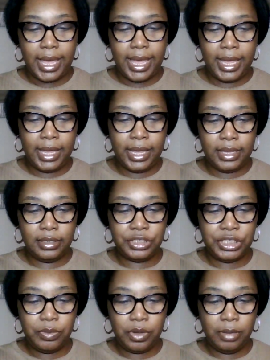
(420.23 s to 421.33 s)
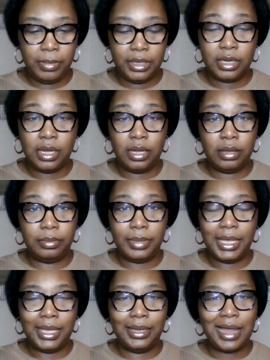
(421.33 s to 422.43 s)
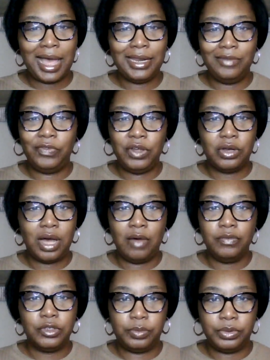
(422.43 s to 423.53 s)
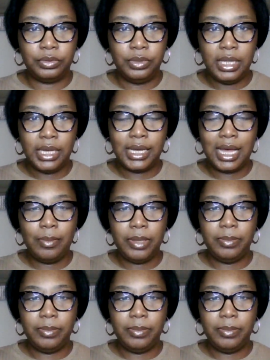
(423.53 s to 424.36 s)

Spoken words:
and she wanted me to come, and I didn't feel comfortable coming